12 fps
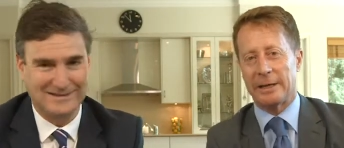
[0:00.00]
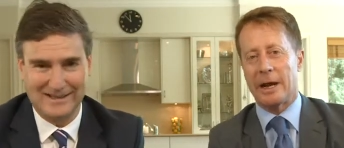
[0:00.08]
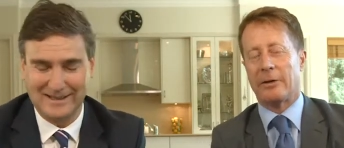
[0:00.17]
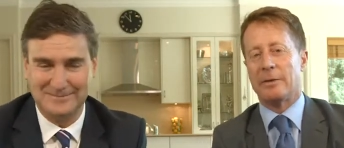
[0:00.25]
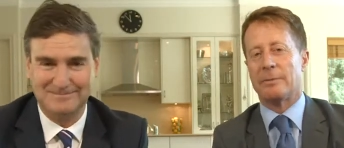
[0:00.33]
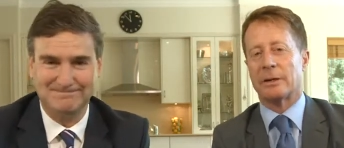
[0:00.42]

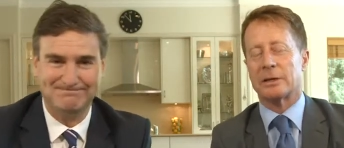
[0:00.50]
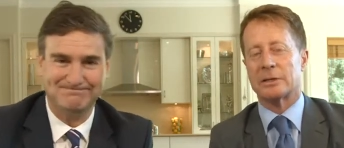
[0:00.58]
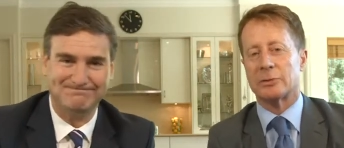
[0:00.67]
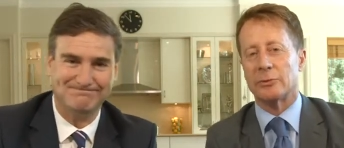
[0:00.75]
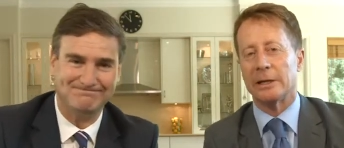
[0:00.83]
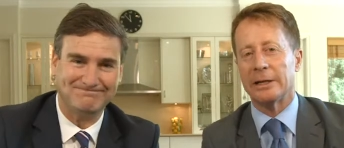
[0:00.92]
Speaker 1: Gary,
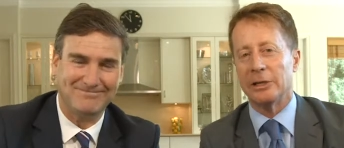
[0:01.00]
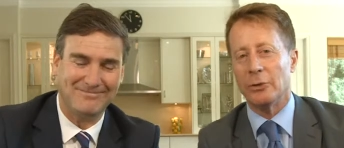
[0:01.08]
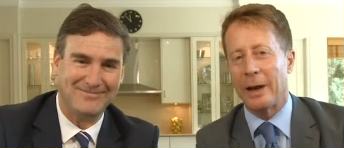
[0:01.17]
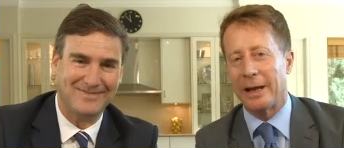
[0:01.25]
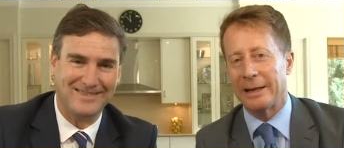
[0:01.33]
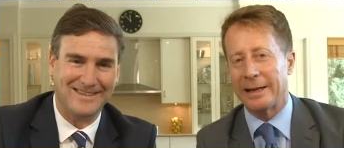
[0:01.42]
because really
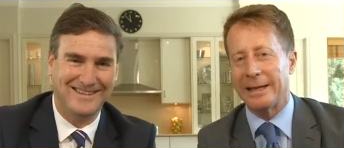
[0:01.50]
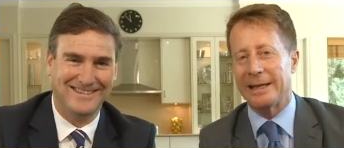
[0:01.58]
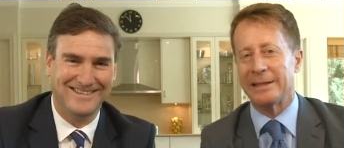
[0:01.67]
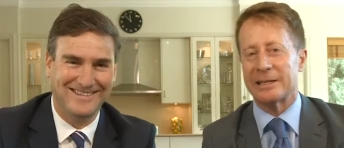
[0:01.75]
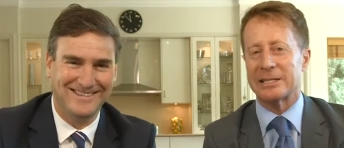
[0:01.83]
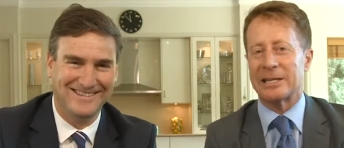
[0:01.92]
you are
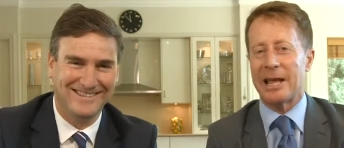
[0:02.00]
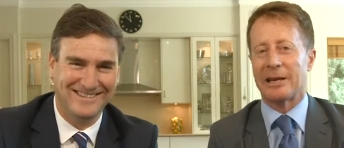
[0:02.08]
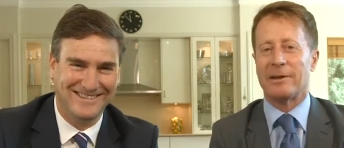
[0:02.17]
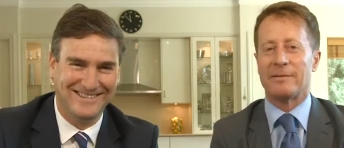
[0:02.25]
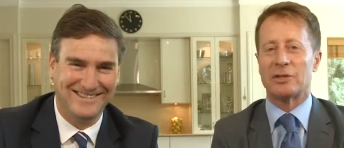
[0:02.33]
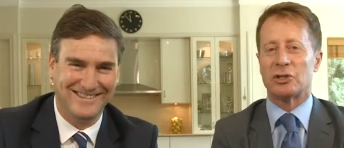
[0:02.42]
letting the
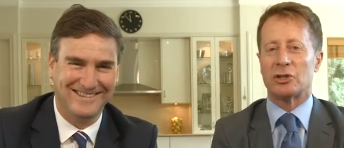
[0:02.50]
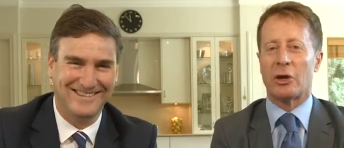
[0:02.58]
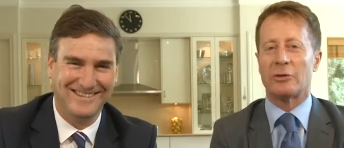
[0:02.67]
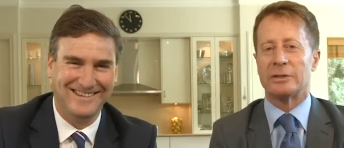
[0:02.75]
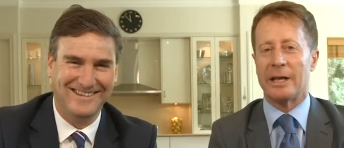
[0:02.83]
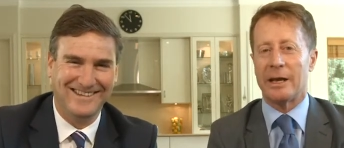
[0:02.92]
standard of this
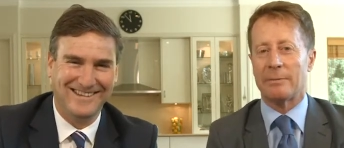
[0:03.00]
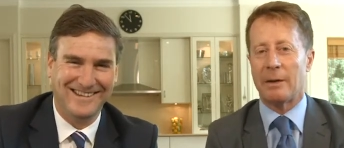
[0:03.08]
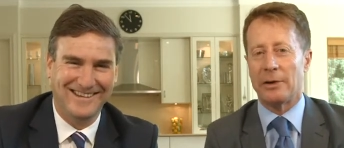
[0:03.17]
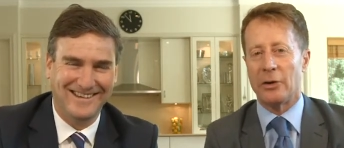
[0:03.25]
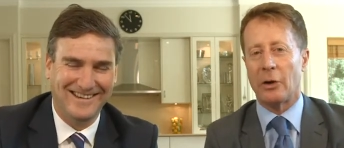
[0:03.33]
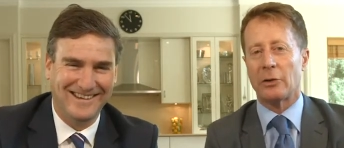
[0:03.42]
show down
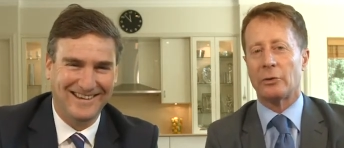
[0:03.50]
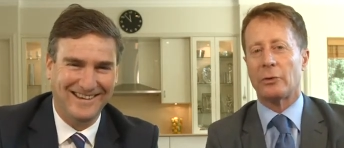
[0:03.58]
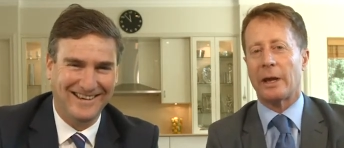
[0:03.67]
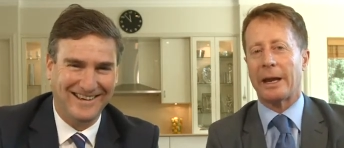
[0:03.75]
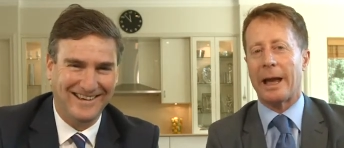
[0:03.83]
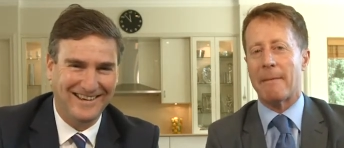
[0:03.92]
by not
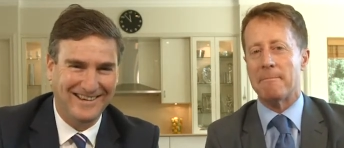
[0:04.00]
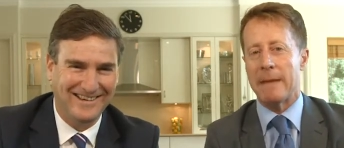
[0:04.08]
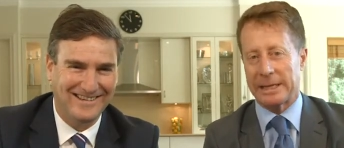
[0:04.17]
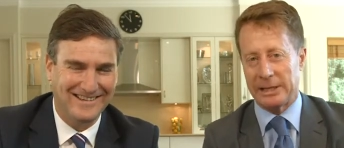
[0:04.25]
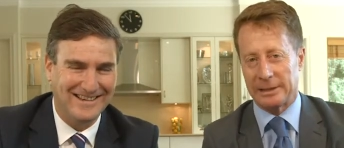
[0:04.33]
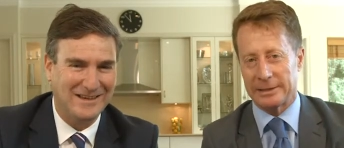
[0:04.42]
looking
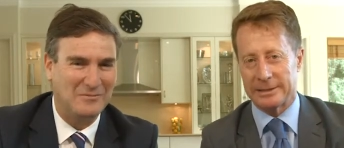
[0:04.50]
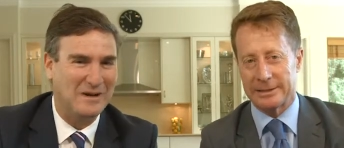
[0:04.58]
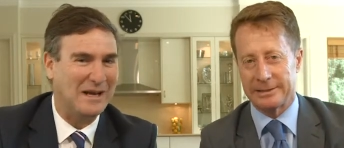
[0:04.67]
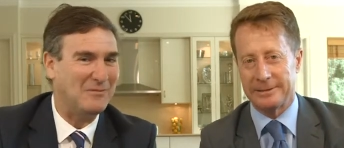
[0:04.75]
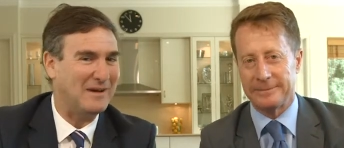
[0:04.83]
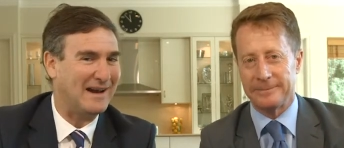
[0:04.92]
immaculate.
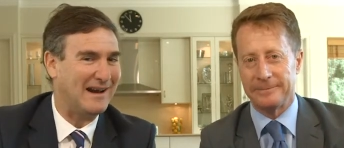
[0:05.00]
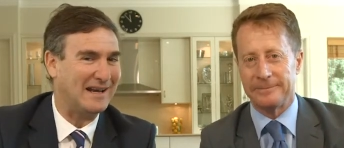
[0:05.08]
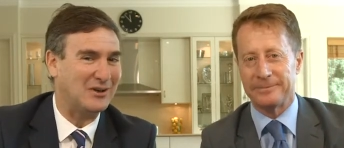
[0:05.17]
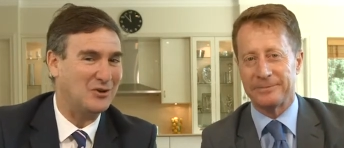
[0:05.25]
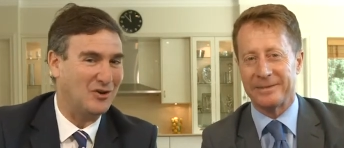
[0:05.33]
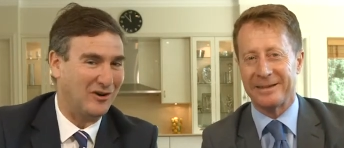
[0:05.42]
Here we are
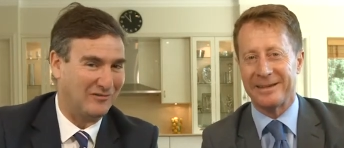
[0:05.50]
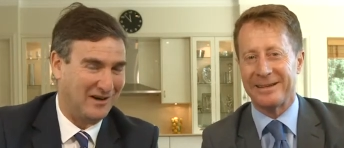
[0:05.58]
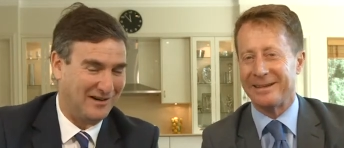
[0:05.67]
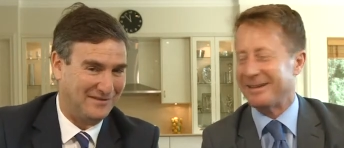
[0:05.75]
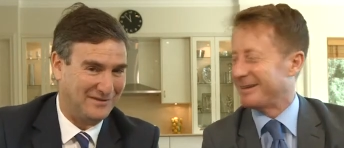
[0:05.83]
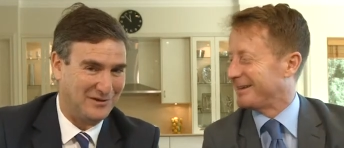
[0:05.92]
in Kooyong
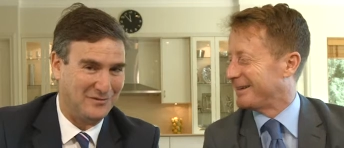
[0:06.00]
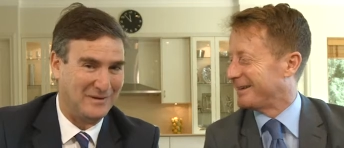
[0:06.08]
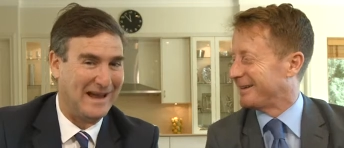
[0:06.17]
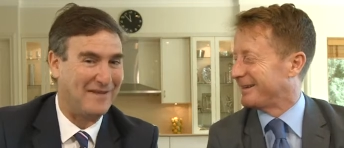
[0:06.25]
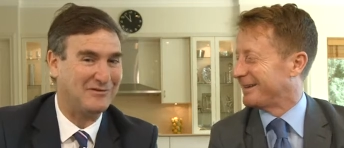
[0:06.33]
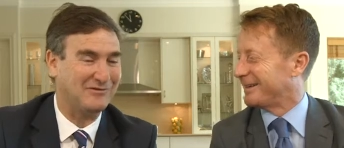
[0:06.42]
Road,
Speaker 2: Phil.
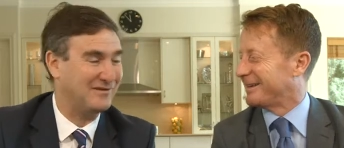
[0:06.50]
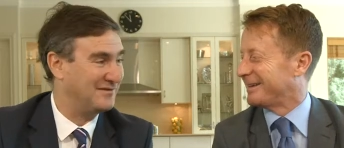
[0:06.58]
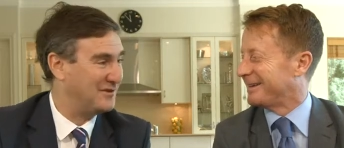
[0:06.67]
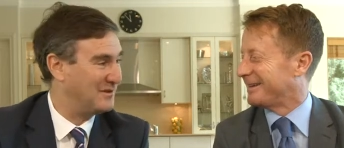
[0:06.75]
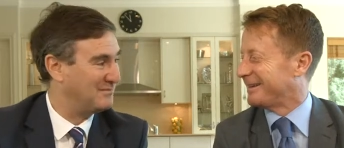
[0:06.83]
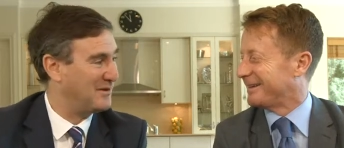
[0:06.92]
We have to
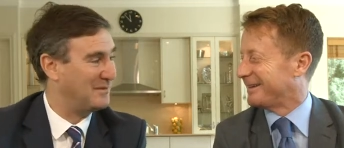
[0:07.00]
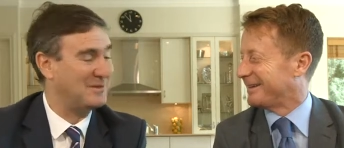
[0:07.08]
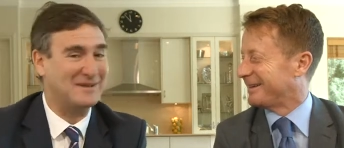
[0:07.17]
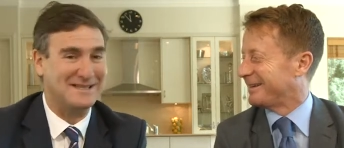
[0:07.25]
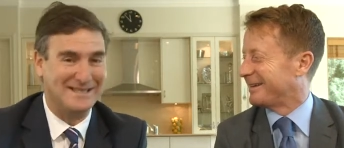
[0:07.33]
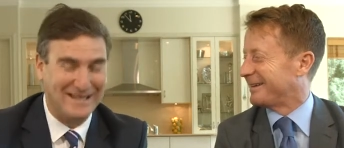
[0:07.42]
review the property
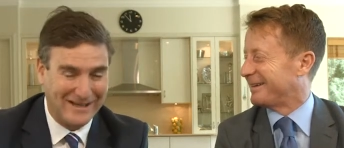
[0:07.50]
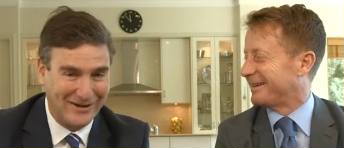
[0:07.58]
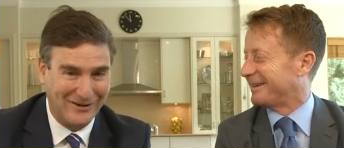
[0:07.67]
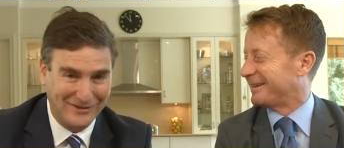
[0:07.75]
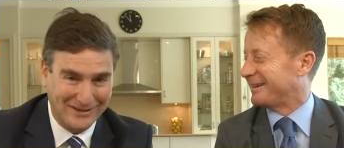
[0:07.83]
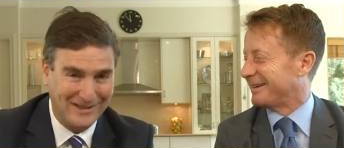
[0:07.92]
that we're sitting
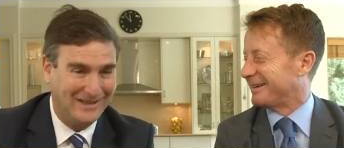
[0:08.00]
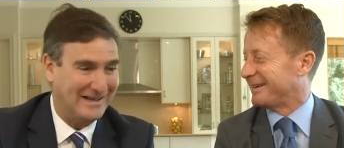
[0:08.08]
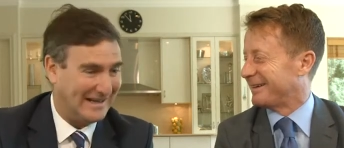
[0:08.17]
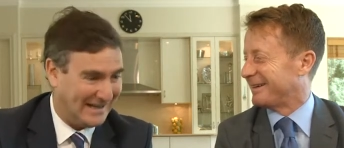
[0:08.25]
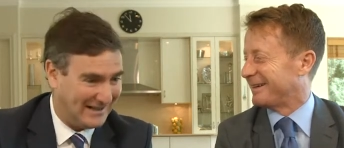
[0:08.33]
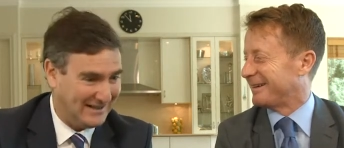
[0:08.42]
on,
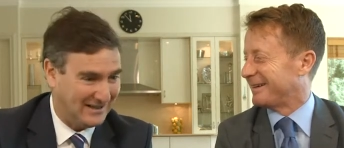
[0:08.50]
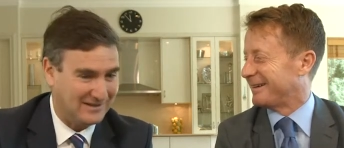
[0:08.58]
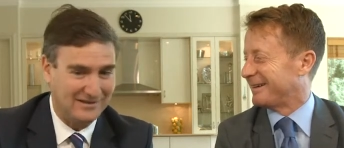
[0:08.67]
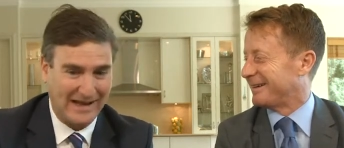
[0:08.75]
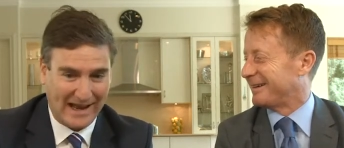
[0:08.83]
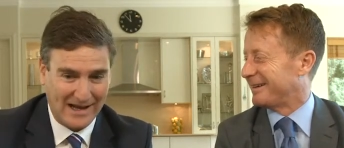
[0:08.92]
in,
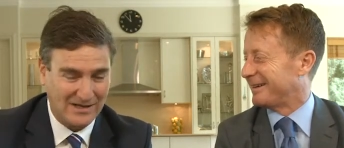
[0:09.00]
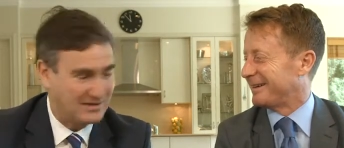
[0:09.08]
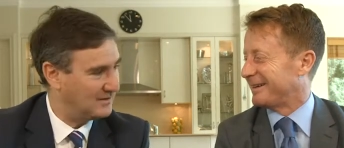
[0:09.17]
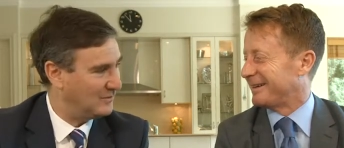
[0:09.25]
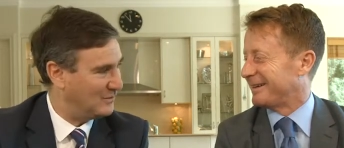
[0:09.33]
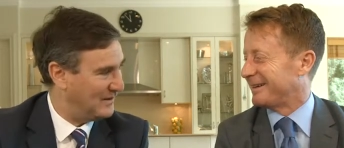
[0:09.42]
at,
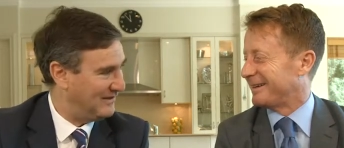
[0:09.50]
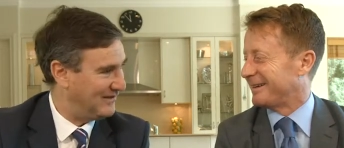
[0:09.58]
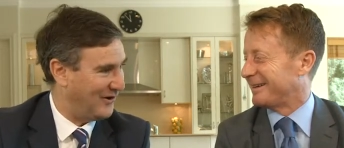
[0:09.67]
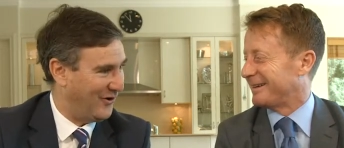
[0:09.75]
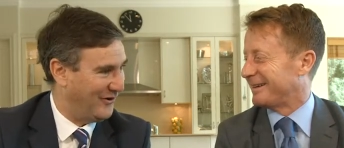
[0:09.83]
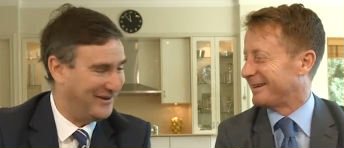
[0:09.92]

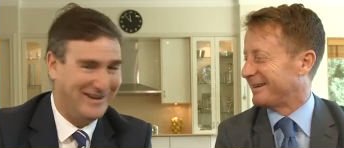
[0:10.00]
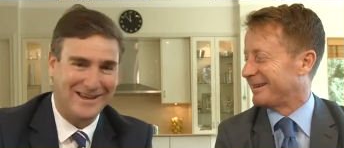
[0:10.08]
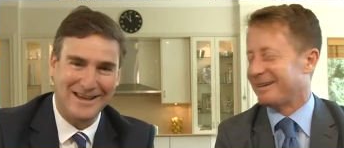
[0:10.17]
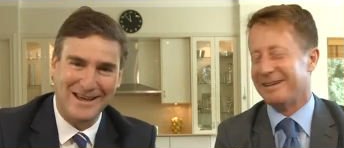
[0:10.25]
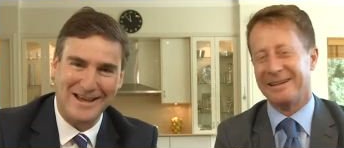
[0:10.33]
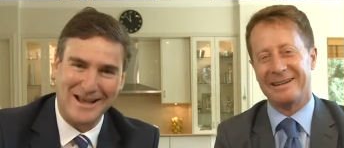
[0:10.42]
with, on.
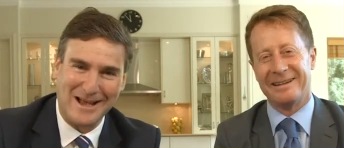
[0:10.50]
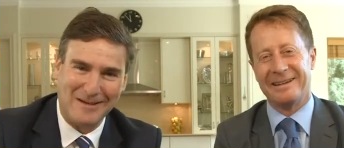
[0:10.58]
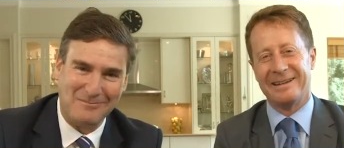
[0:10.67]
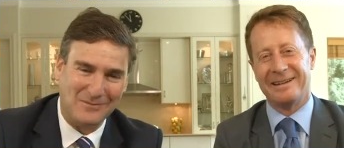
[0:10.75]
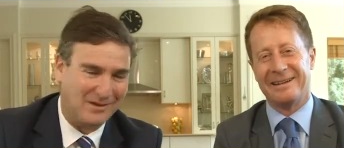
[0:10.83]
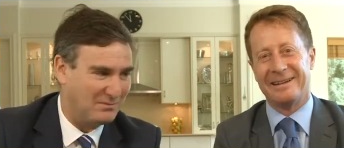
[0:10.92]

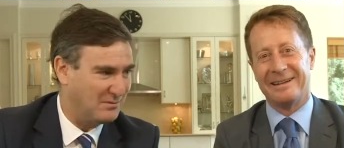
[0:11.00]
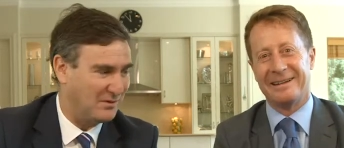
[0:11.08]
Um, you put